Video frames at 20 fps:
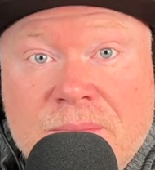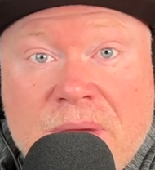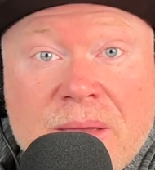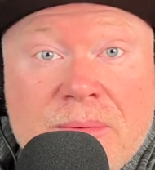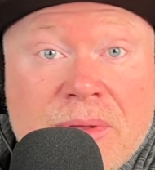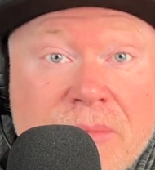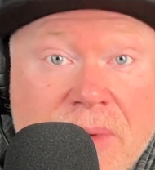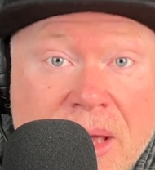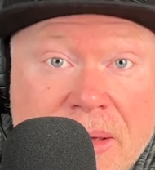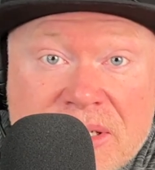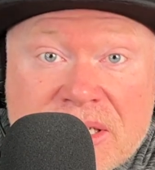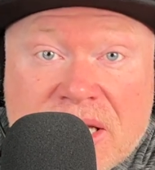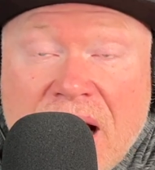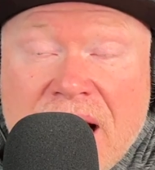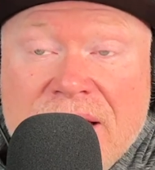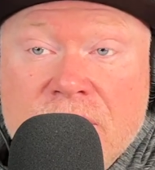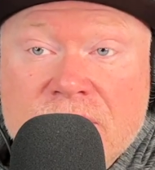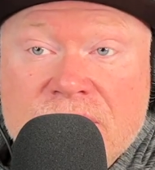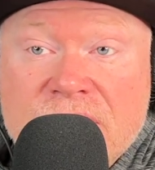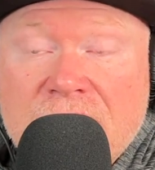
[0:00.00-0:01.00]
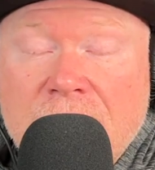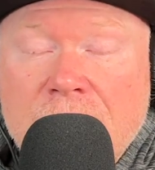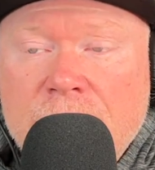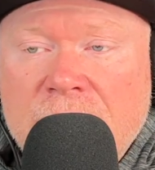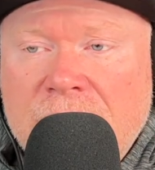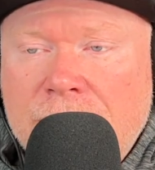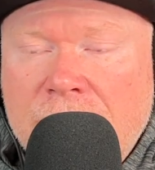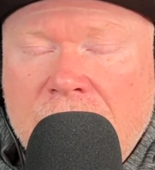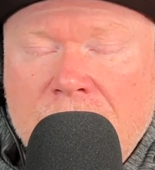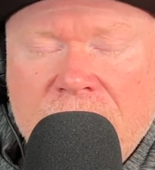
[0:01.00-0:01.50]
Maybe I know some,
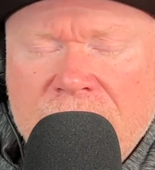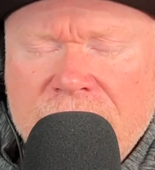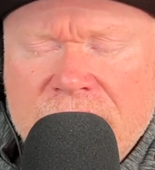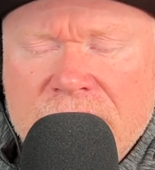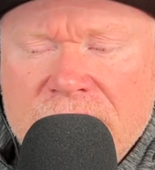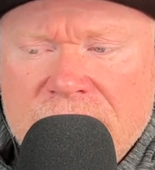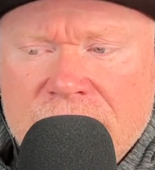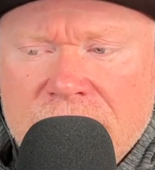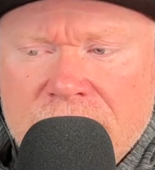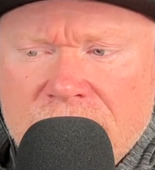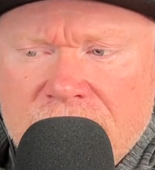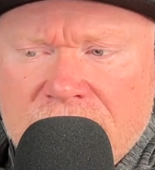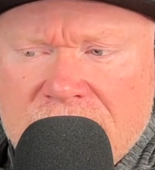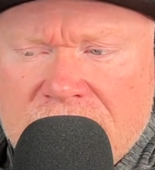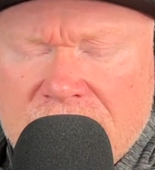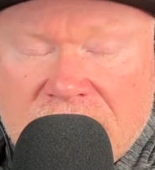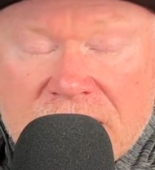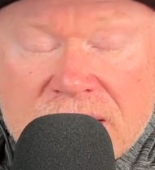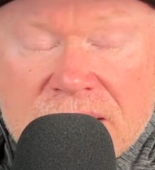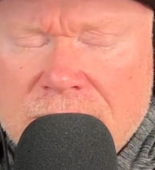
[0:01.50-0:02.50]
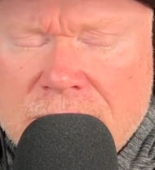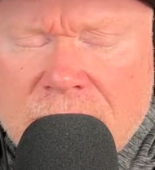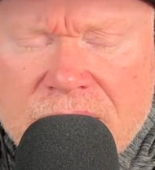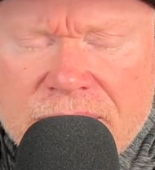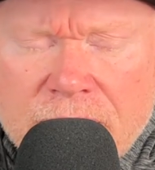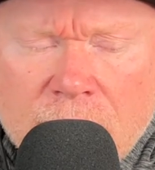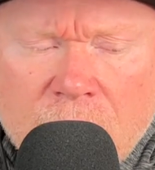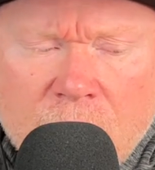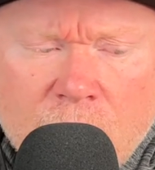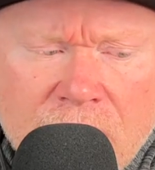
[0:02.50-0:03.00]
my brother doesn't do this, at least not
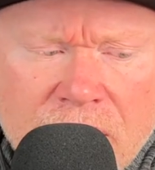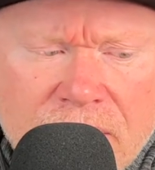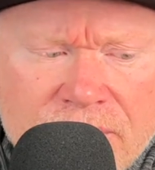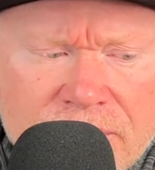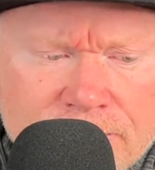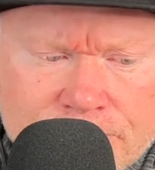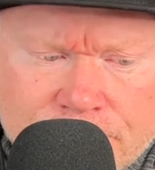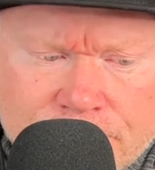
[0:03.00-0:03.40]
that I'm aware of.